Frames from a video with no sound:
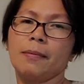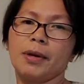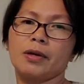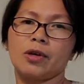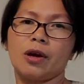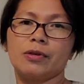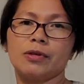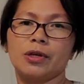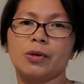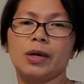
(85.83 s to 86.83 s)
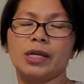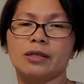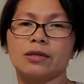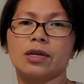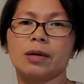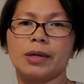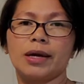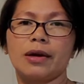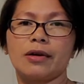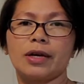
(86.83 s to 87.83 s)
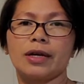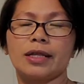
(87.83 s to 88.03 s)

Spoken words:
because obviously you want it to keep that area